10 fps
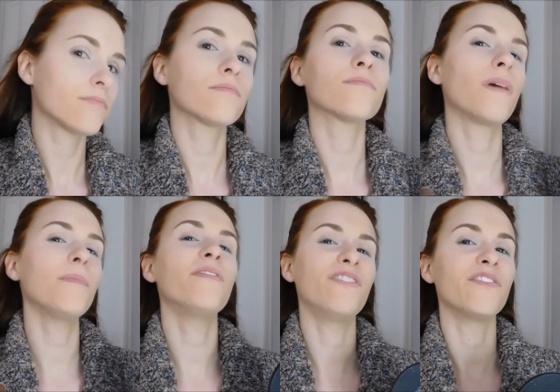
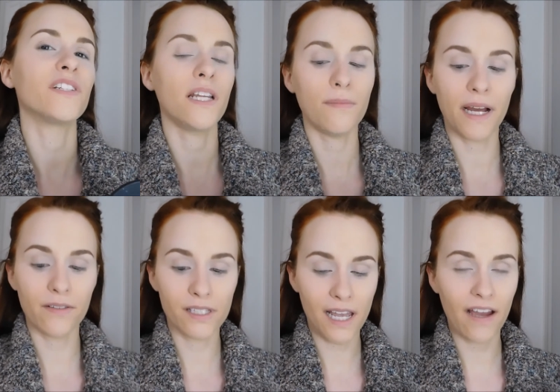maybe 15
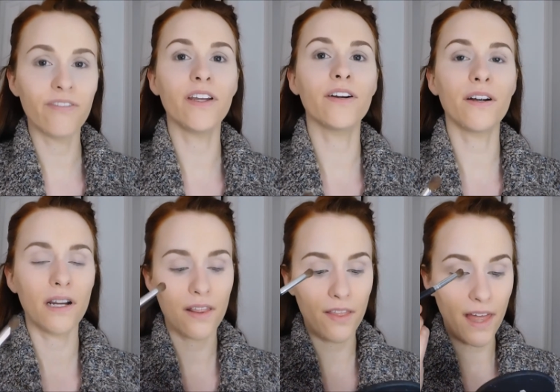pounds
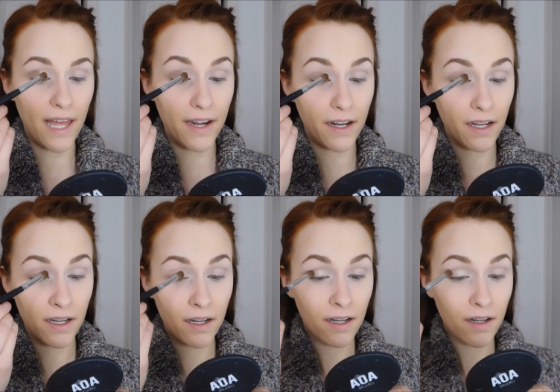heavier than
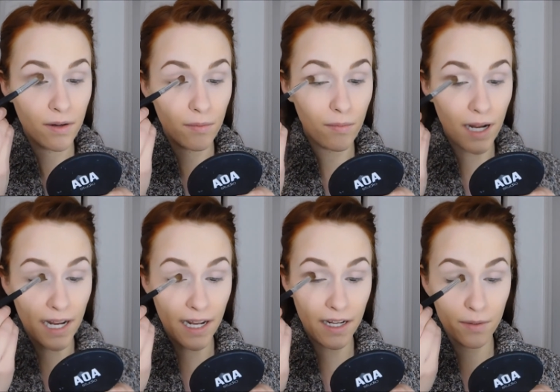
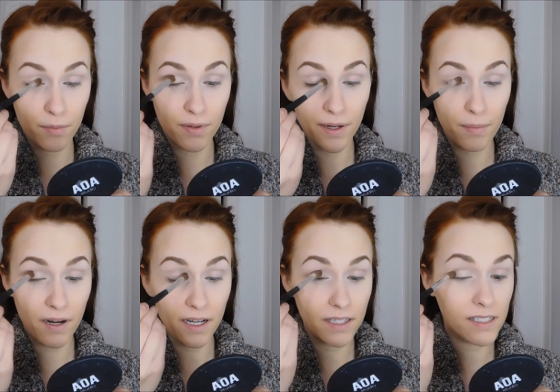my
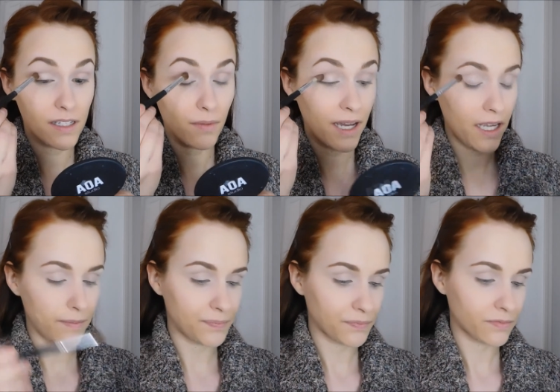pre-pregnancy weight.
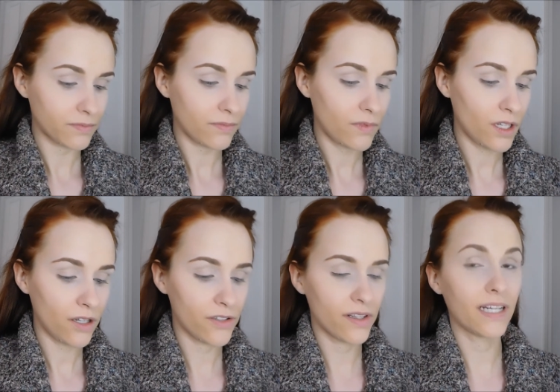
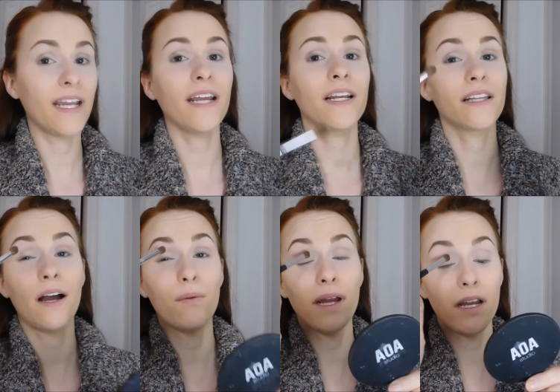So then gaining
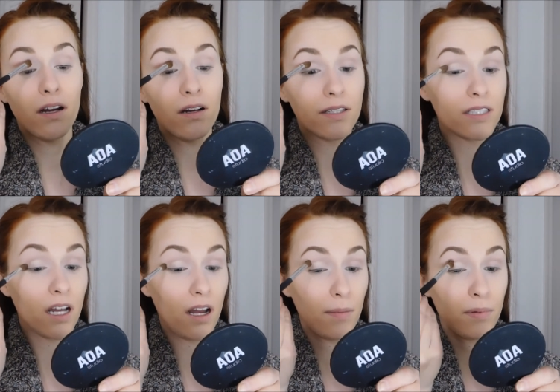that weight on
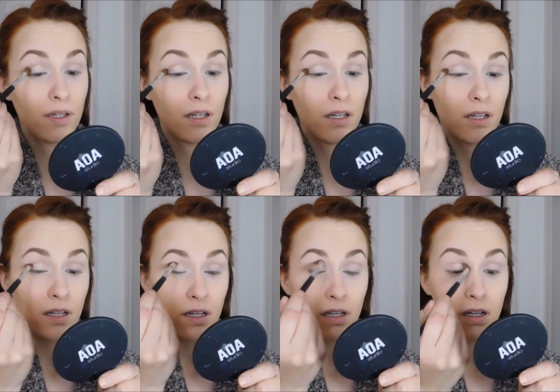top,
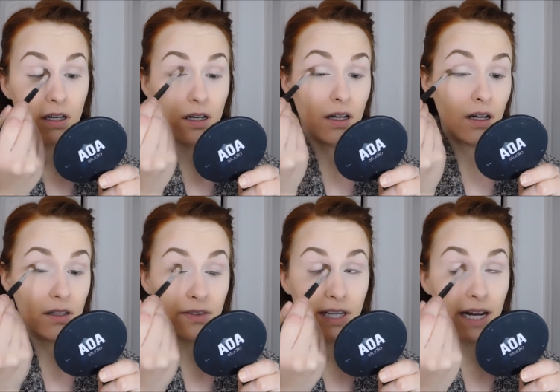
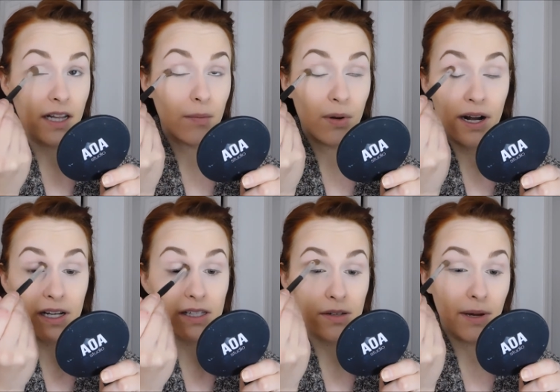getting the
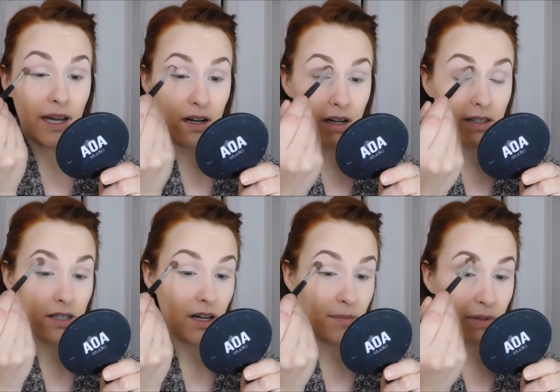pregnancy weight on
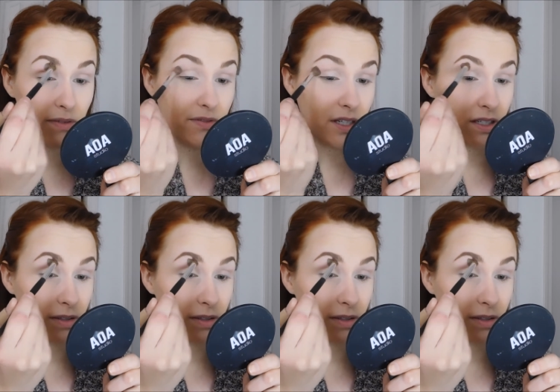top of